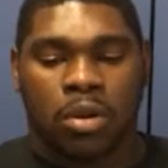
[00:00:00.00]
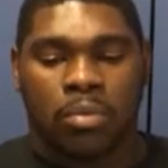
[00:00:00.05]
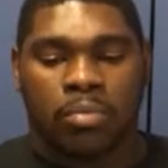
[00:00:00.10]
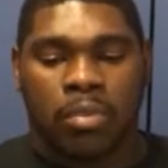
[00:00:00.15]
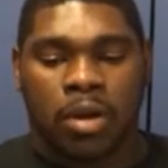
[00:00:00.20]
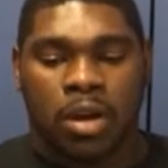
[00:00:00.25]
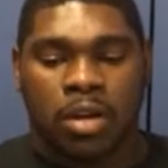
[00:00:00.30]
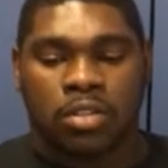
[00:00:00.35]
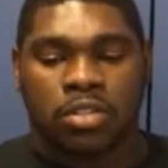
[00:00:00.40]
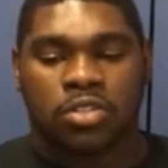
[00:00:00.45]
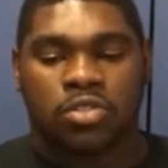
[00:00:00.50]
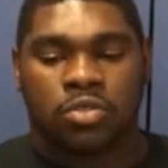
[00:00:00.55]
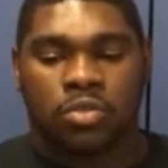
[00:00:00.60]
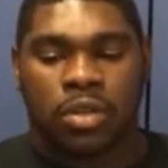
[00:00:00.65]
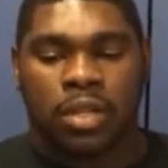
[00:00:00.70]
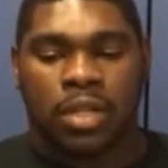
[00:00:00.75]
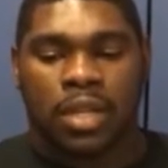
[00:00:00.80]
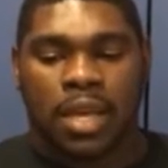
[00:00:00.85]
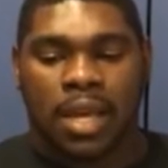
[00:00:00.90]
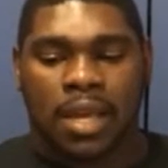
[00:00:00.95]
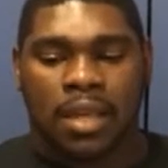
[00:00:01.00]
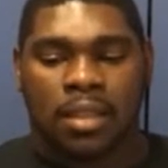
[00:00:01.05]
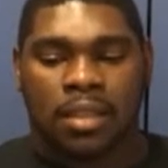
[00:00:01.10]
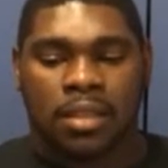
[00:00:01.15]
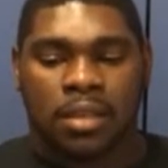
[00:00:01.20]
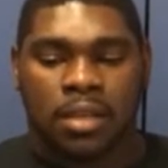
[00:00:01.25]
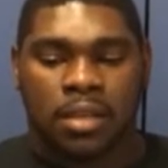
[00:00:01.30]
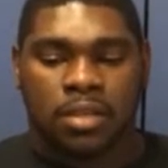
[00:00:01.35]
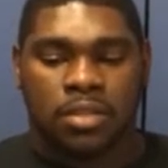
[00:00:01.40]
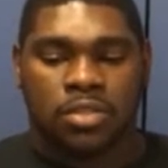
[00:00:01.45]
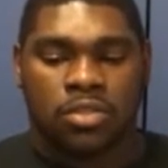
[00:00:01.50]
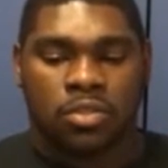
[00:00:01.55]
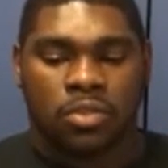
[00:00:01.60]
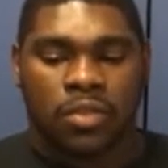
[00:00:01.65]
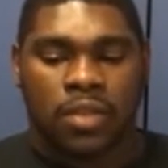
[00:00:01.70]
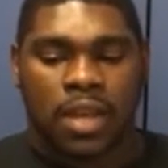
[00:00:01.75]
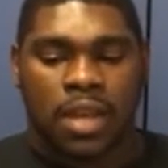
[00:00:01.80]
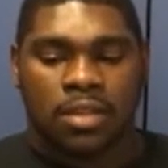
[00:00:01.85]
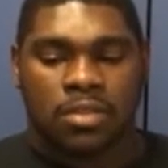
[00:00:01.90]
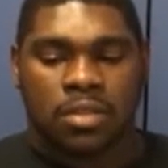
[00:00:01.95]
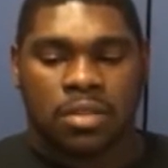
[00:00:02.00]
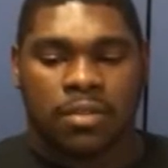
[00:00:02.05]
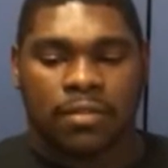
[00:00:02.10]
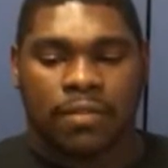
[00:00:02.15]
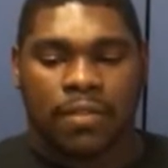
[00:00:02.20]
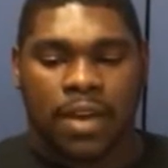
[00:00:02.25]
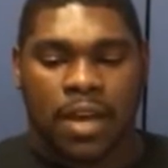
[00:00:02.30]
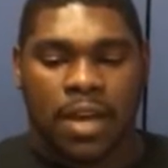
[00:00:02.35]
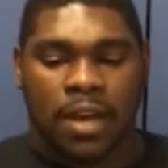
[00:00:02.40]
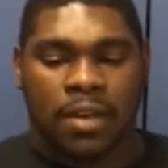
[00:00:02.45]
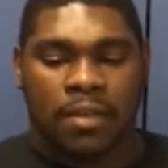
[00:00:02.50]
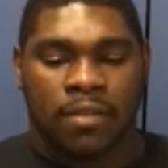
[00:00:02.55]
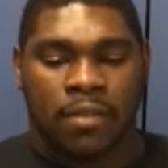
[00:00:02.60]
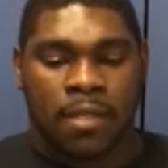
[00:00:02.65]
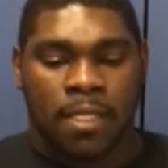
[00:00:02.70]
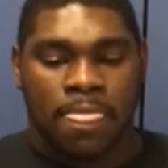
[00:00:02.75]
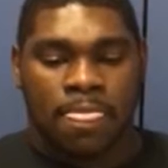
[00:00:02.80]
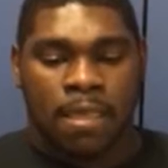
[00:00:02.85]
March 29th, 2005.